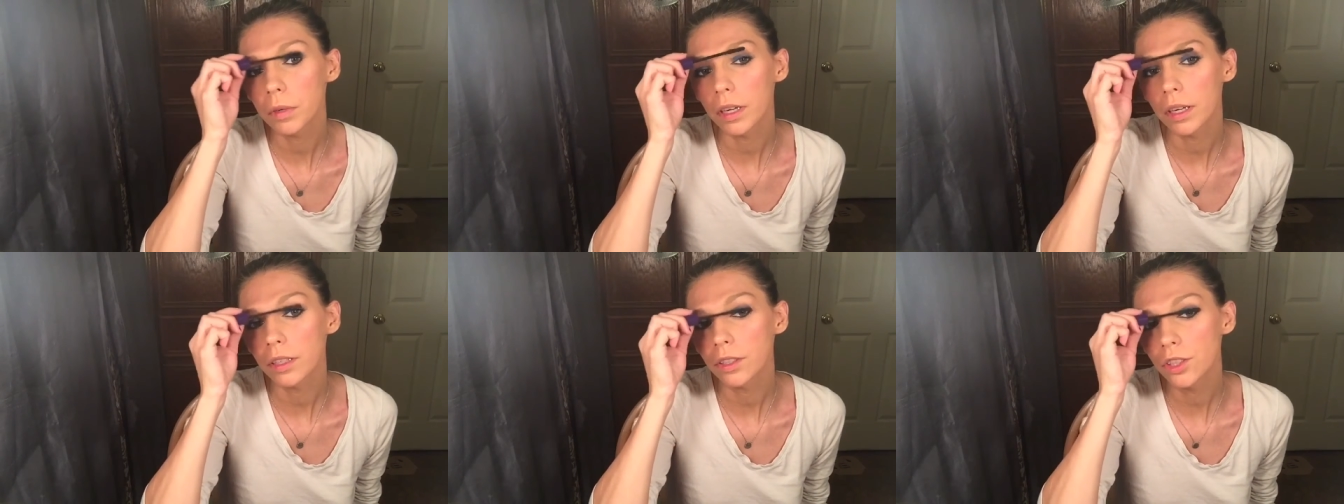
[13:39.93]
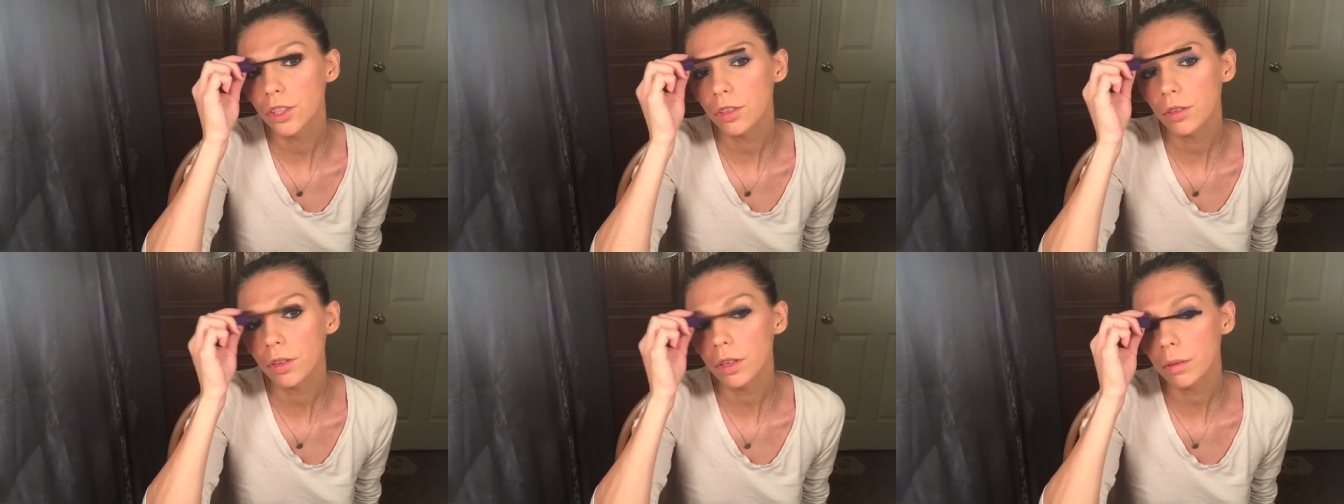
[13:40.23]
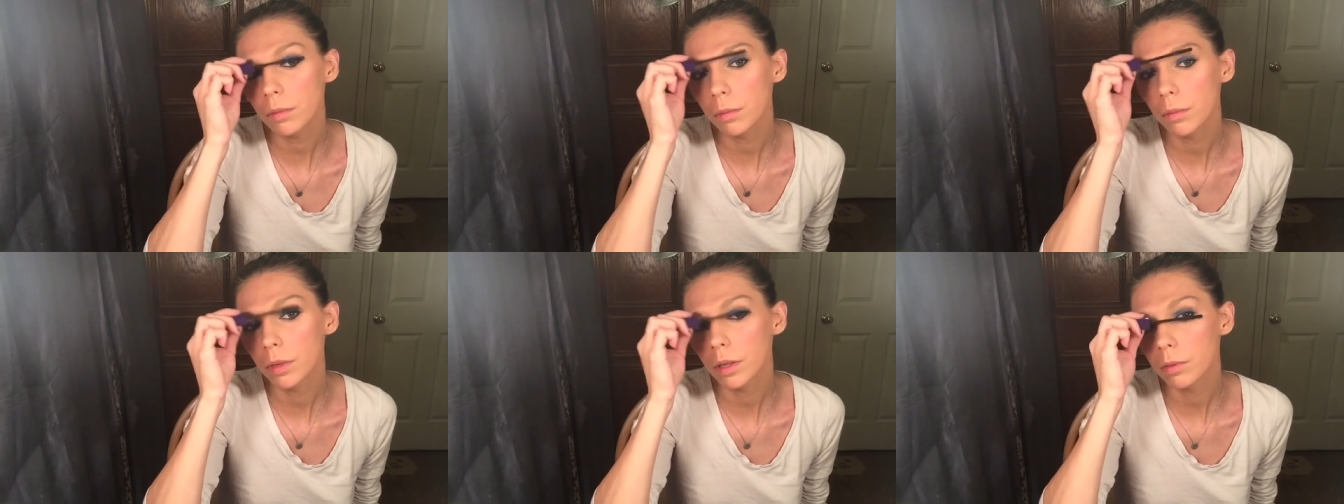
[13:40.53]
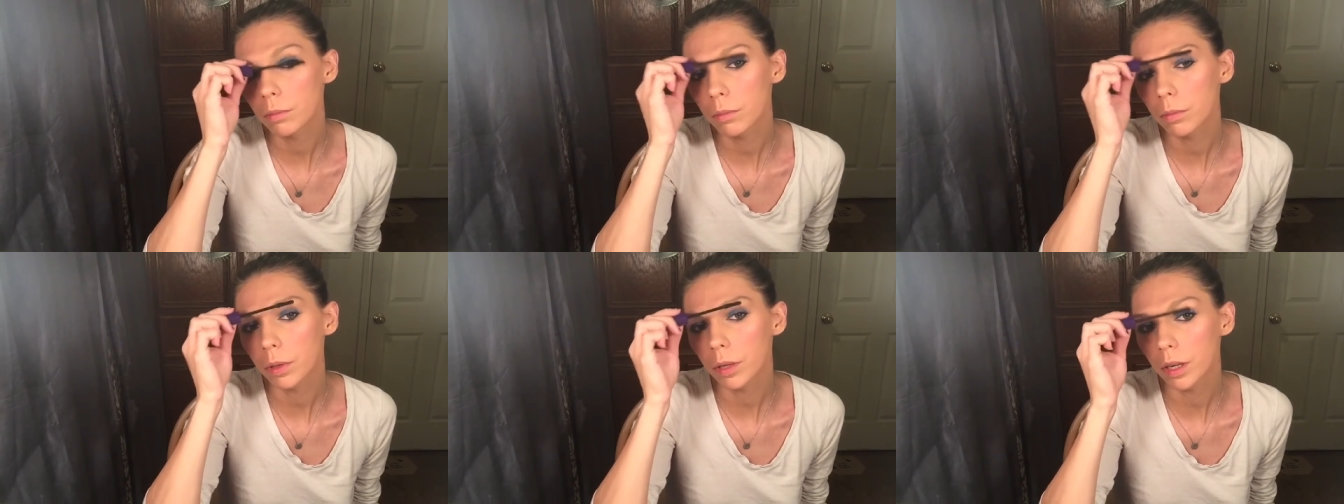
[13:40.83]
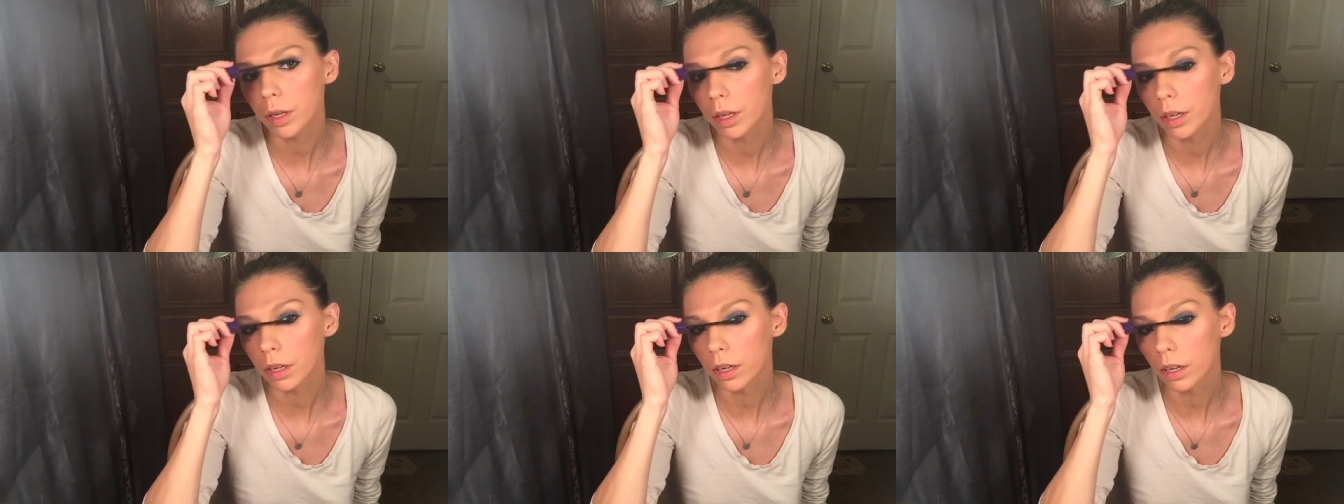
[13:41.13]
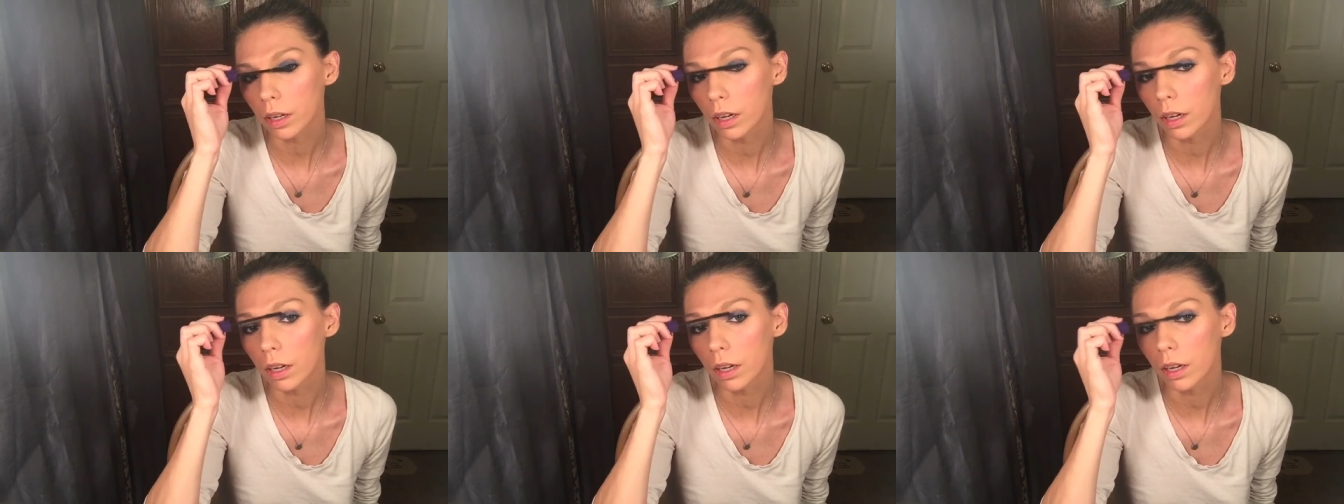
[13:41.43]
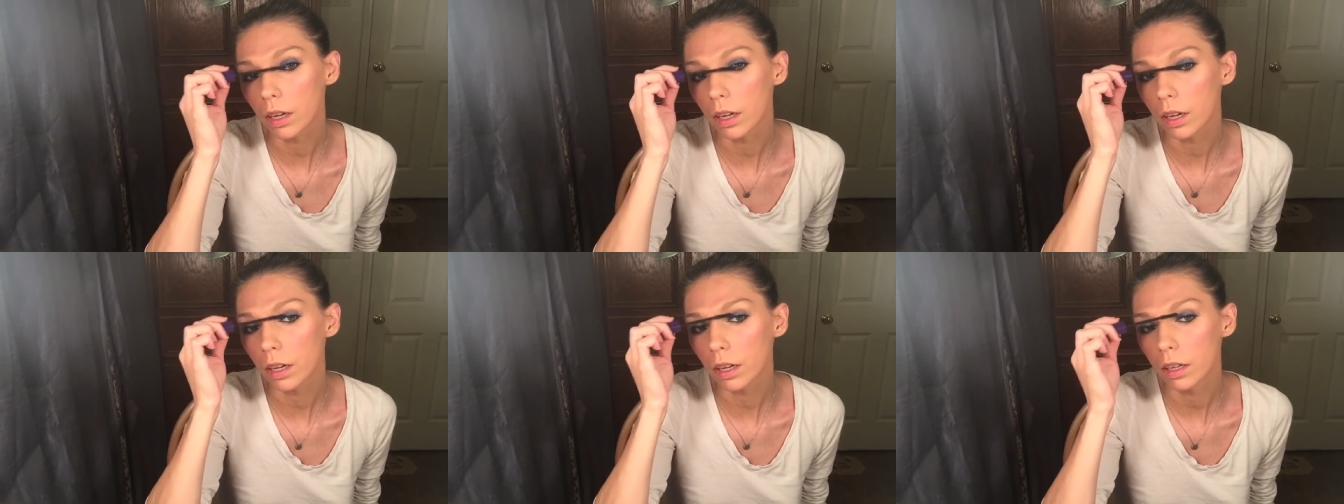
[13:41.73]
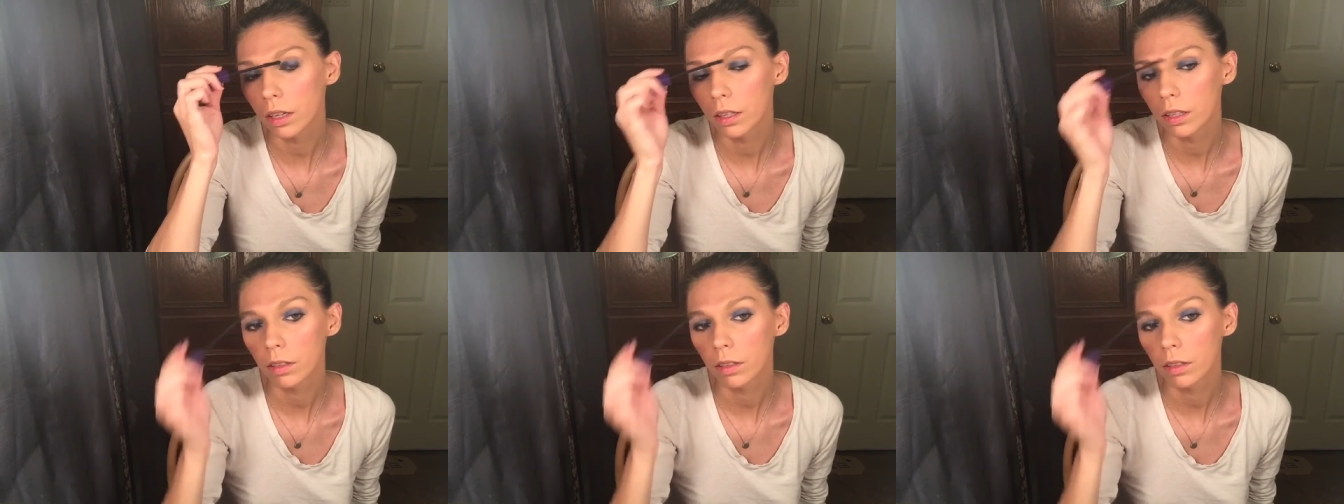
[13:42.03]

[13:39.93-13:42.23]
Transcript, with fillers: I do remember uh,